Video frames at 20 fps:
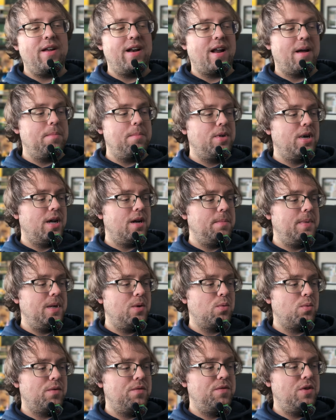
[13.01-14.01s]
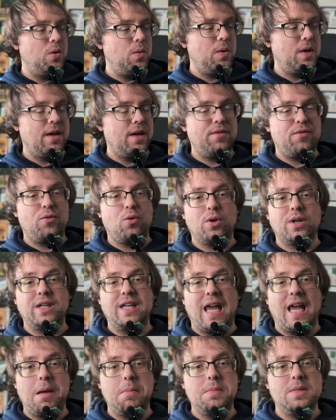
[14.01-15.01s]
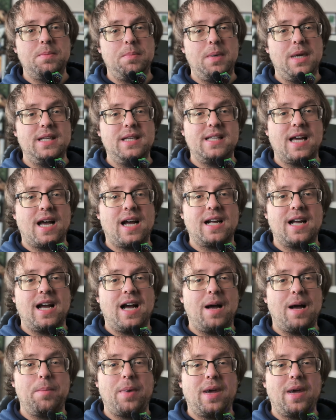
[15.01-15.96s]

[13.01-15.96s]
and I'm going to be reviewing it for GamesBeat.com.